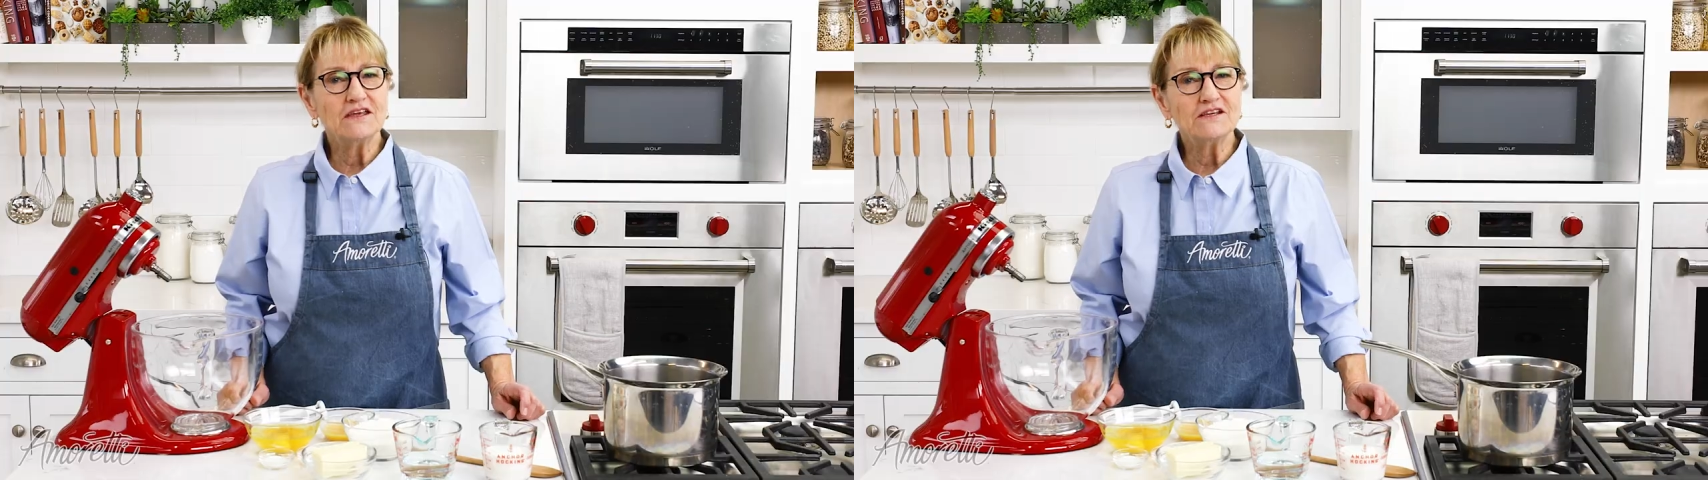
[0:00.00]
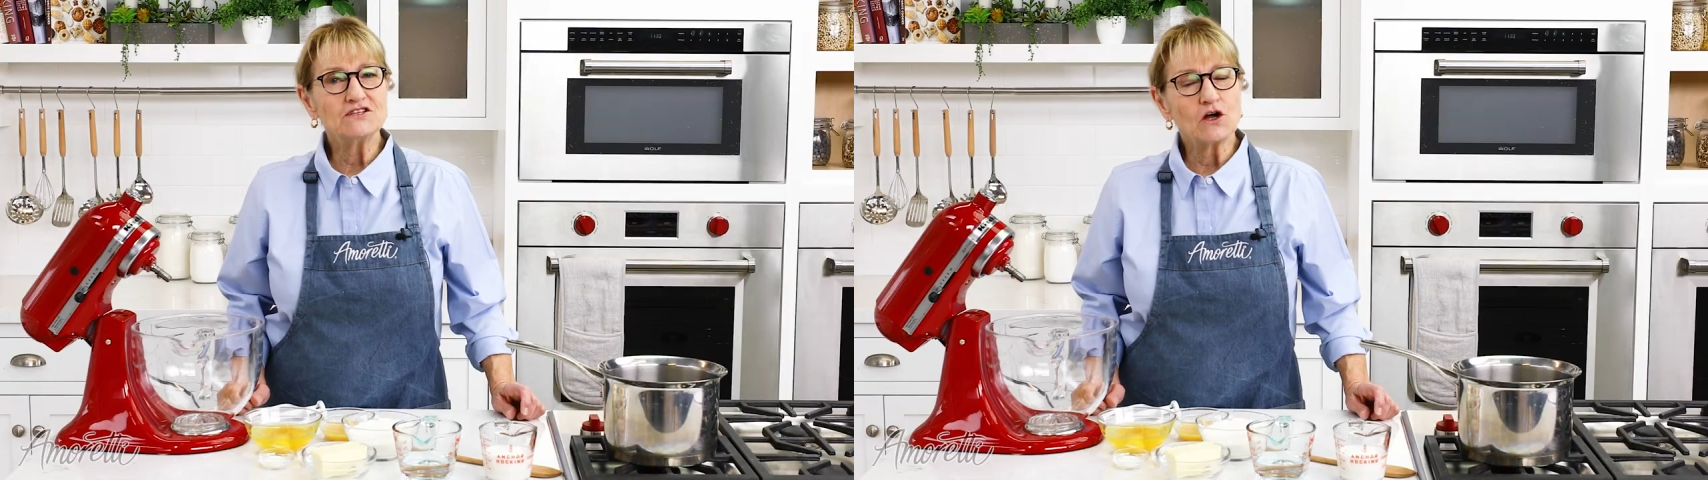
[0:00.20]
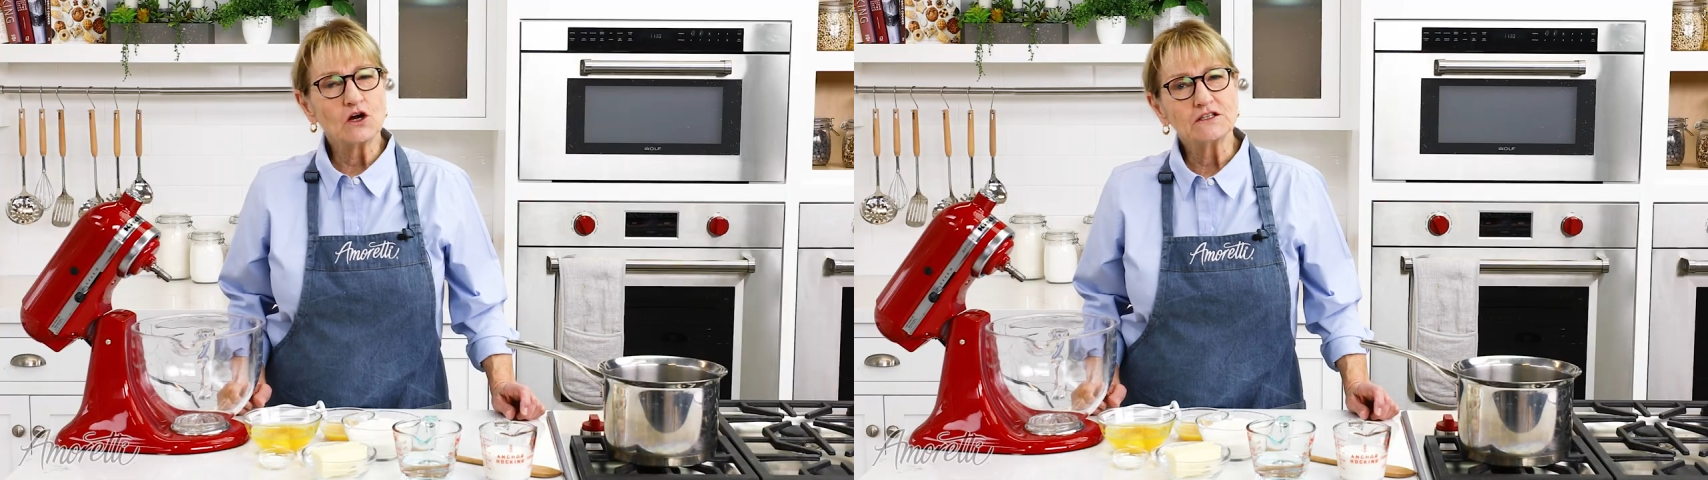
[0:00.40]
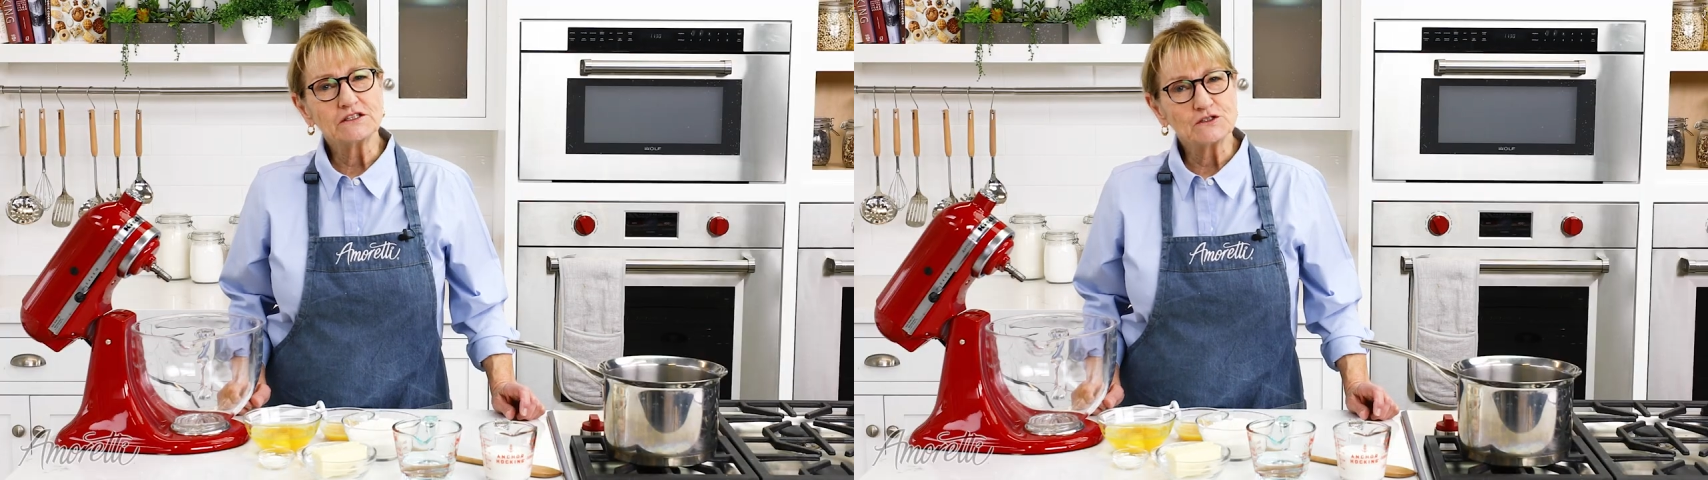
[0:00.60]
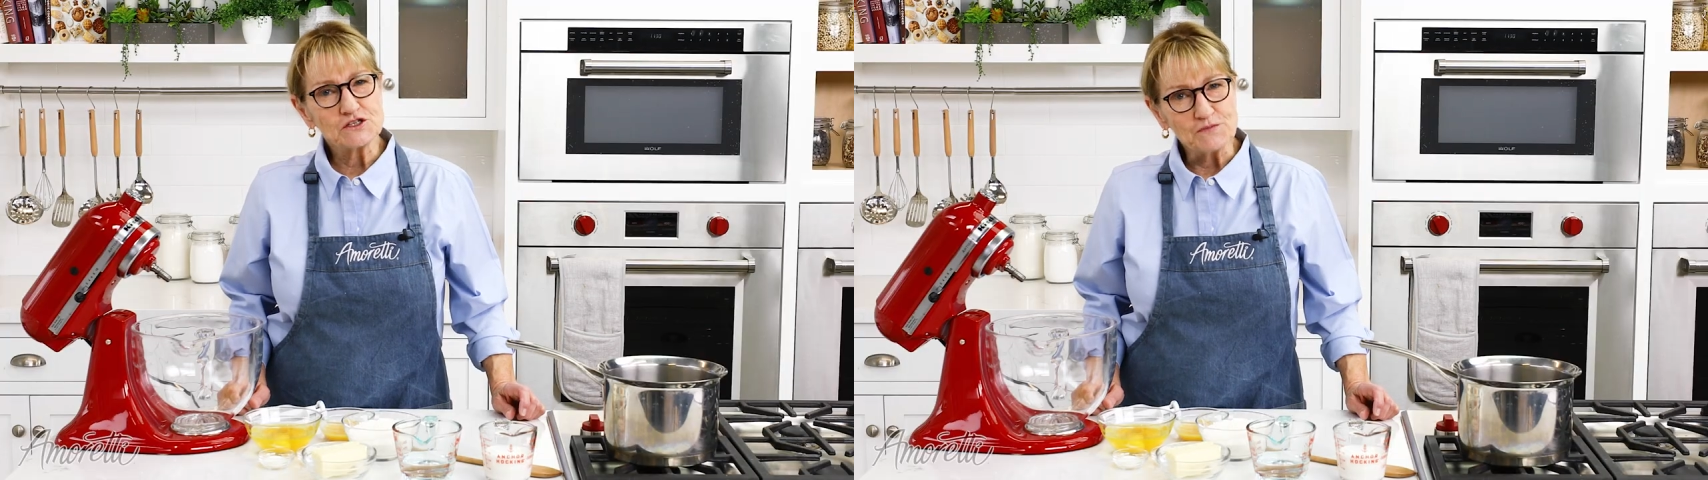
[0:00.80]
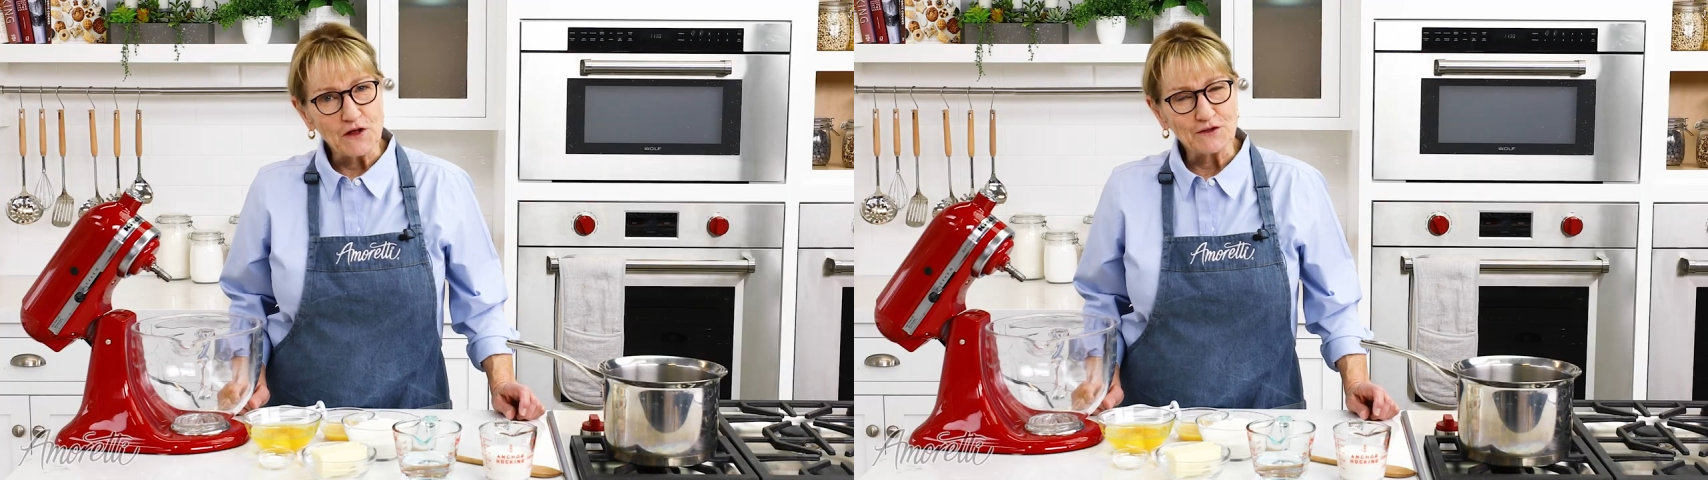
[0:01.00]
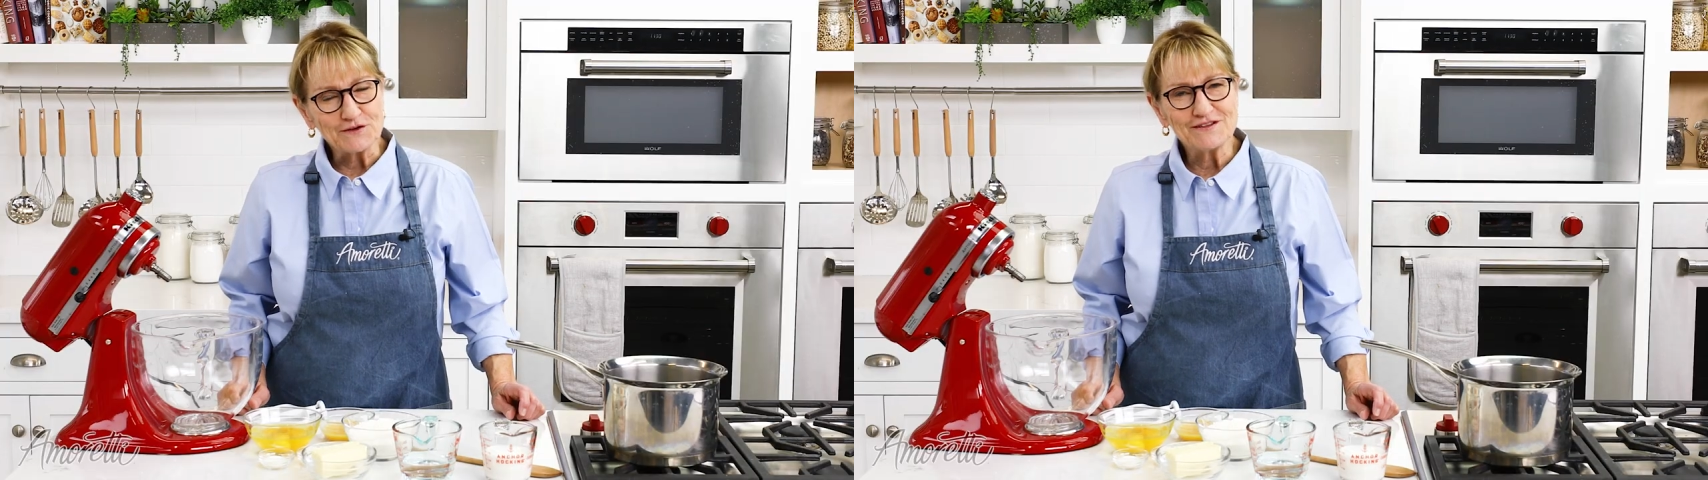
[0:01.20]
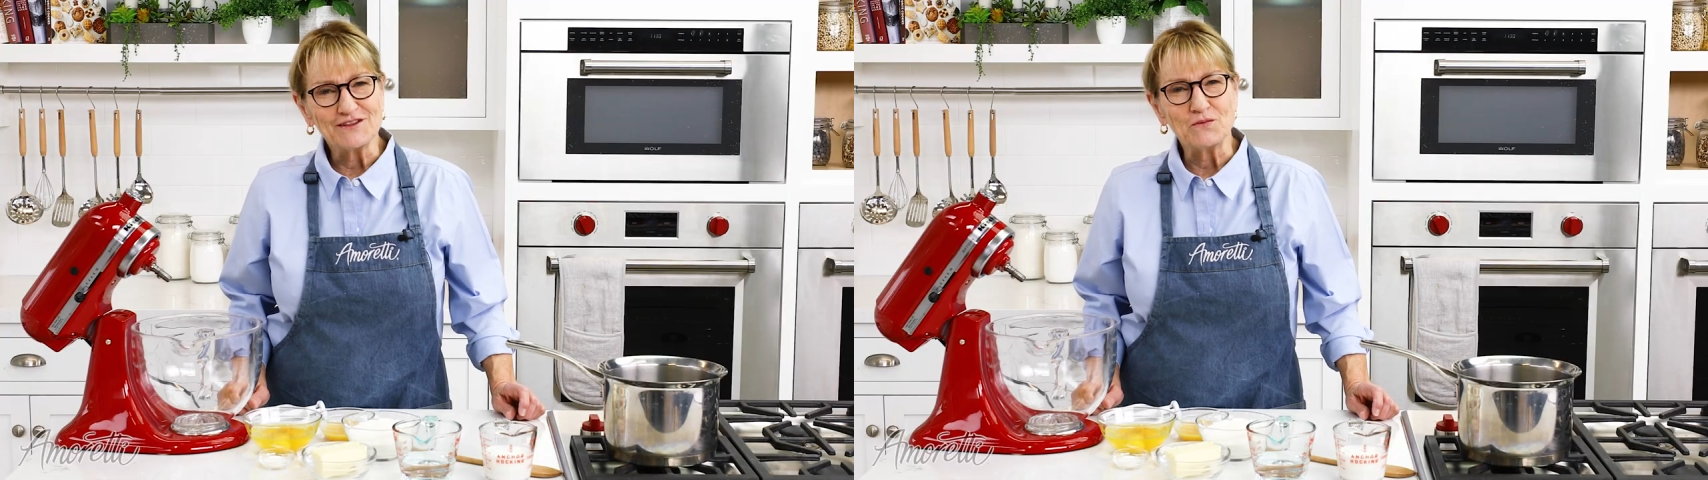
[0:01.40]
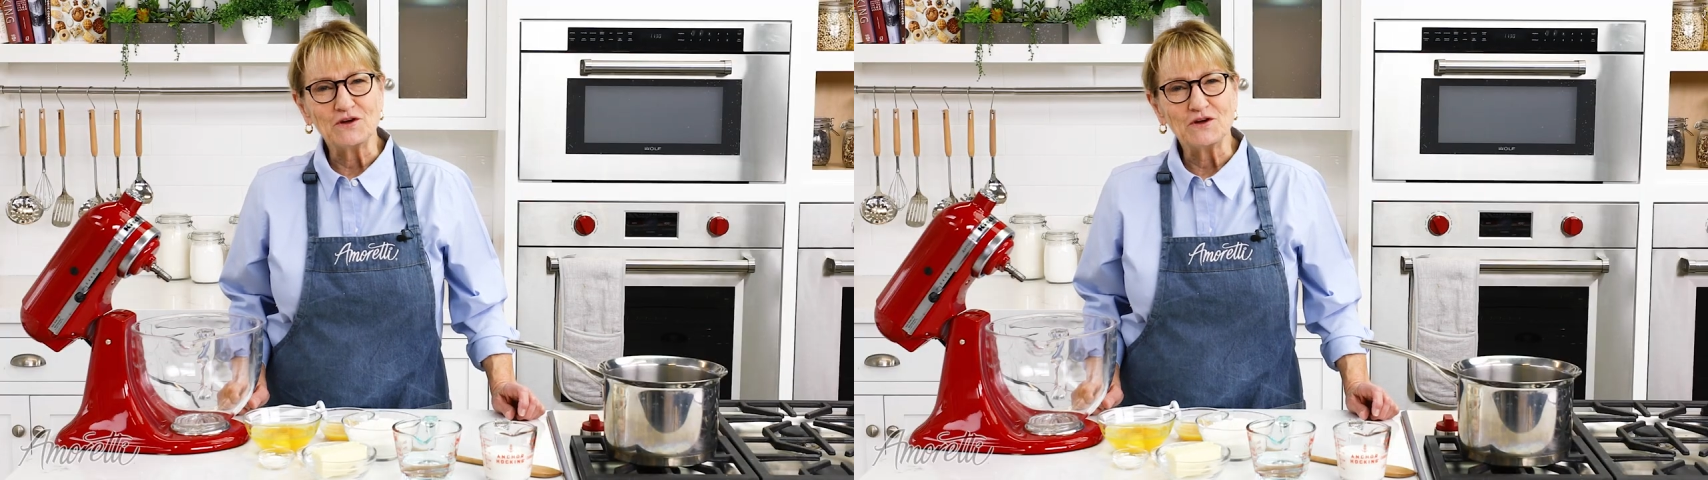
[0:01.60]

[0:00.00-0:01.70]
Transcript: These are a little smaller than the